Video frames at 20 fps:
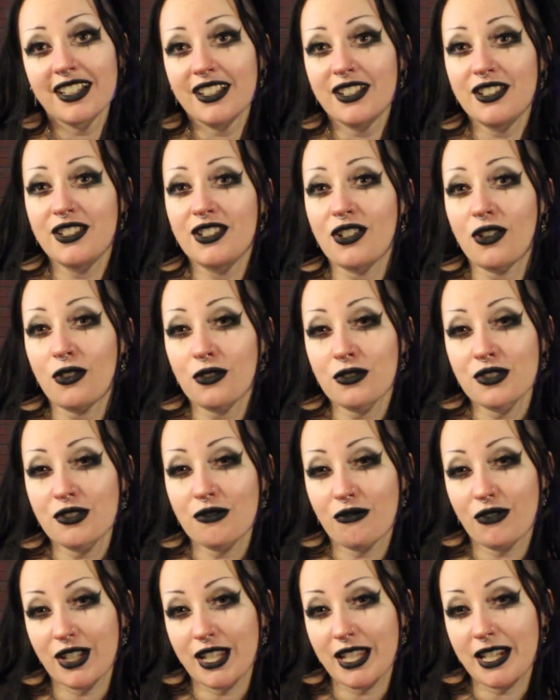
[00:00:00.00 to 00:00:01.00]
not
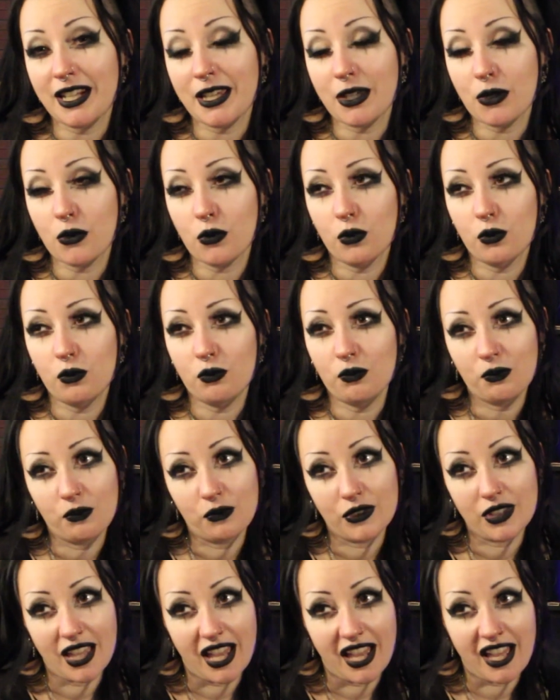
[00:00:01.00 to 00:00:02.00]
really
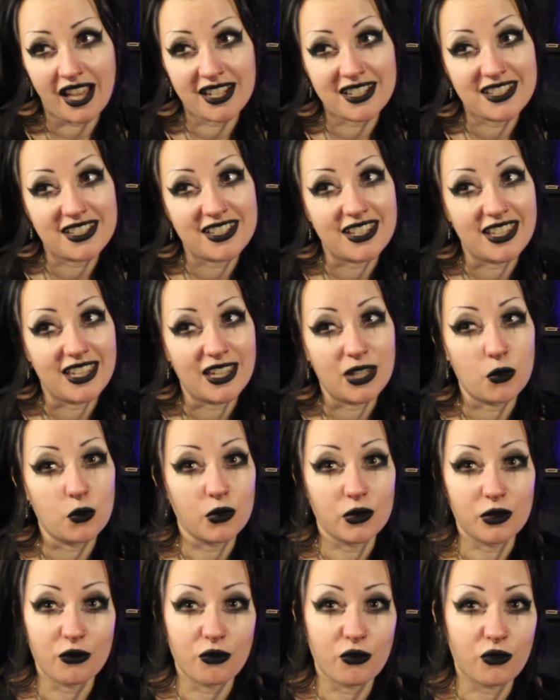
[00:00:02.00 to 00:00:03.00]
antique
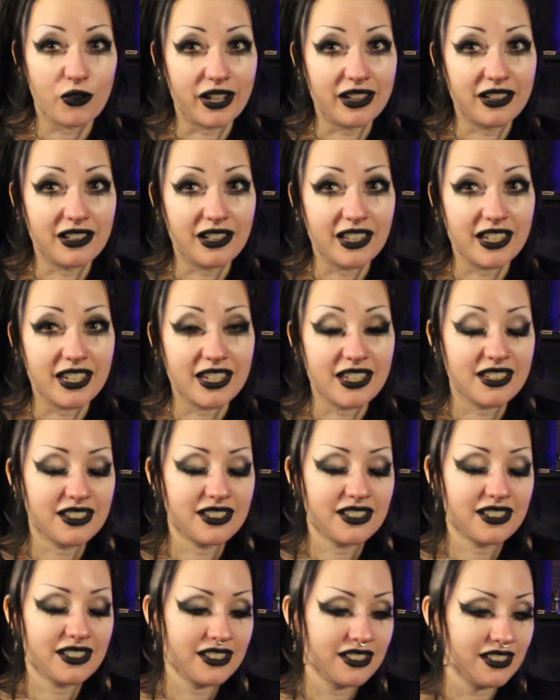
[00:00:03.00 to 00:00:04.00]
wood friendly.
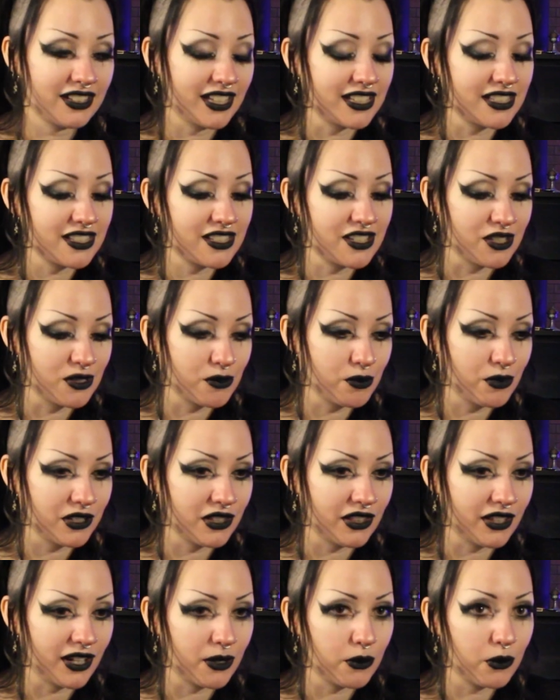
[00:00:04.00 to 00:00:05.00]
Let's just put
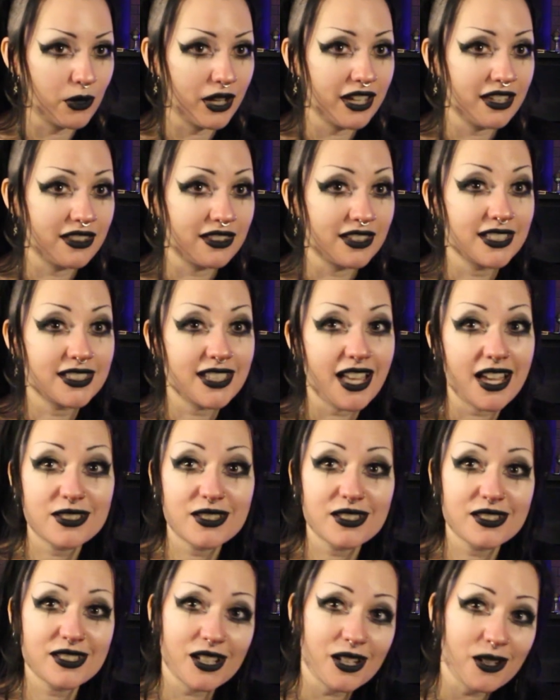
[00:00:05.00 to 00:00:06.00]
it that way. This
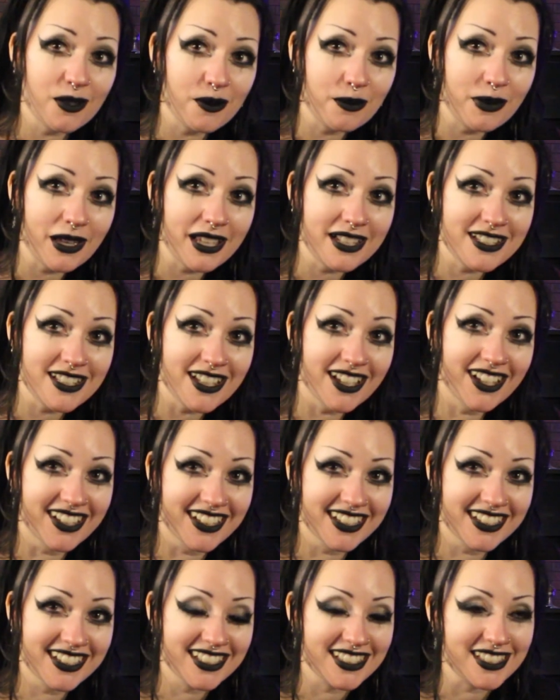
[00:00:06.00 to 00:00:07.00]
house is a lot better.
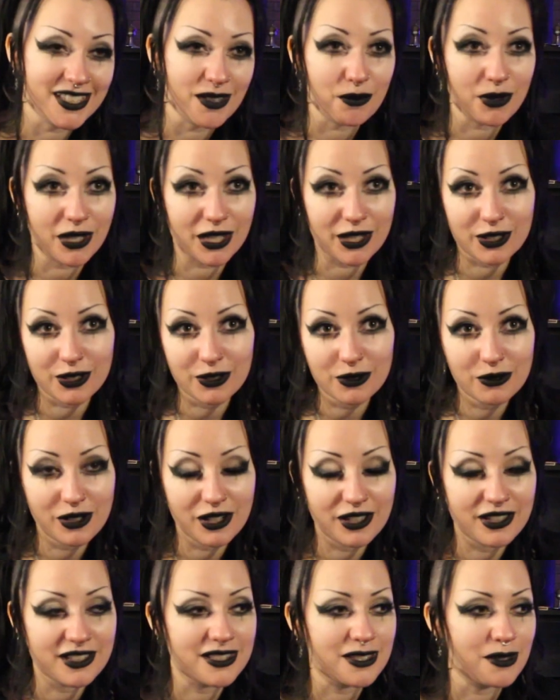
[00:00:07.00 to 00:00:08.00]
It's a bit
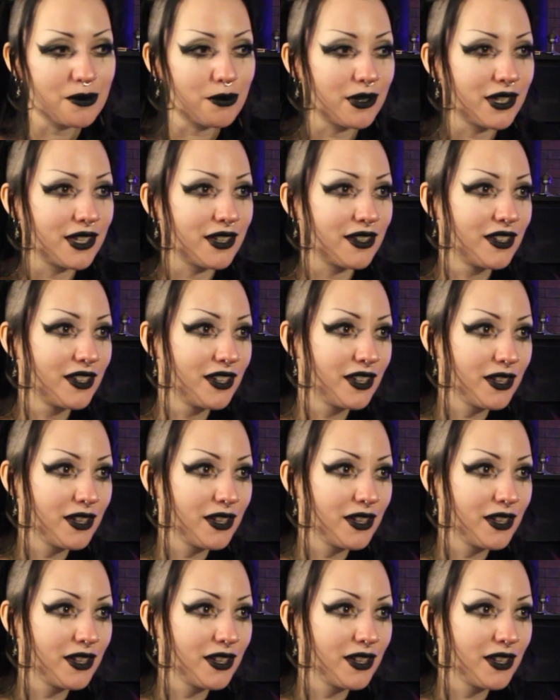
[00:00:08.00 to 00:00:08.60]
cooler, it's a bit